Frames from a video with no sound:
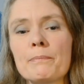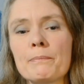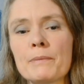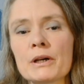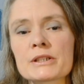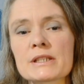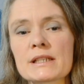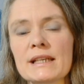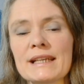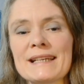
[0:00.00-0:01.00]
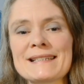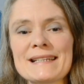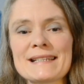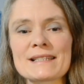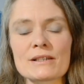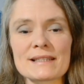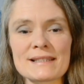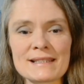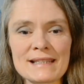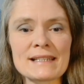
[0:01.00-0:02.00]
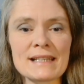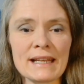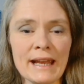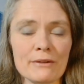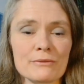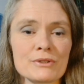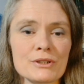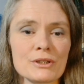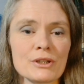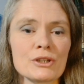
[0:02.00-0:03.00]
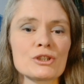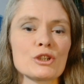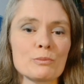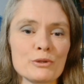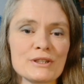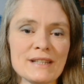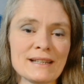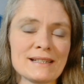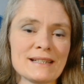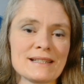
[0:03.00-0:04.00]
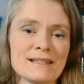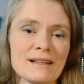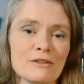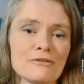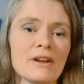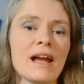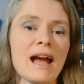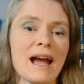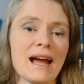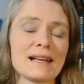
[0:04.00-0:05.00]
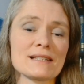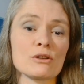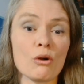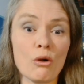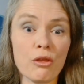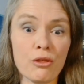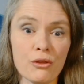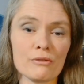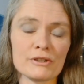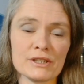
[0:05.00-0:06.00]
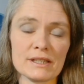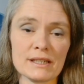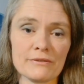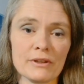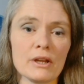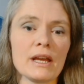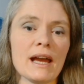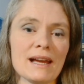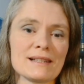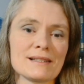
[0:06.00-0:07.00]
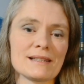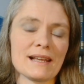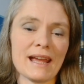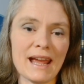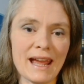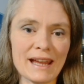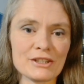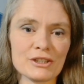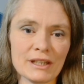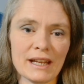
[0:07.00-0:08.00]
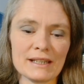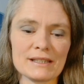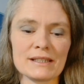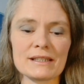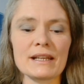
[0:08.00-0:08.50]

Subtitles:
But it is setting out to present itself as authoritative, as educated,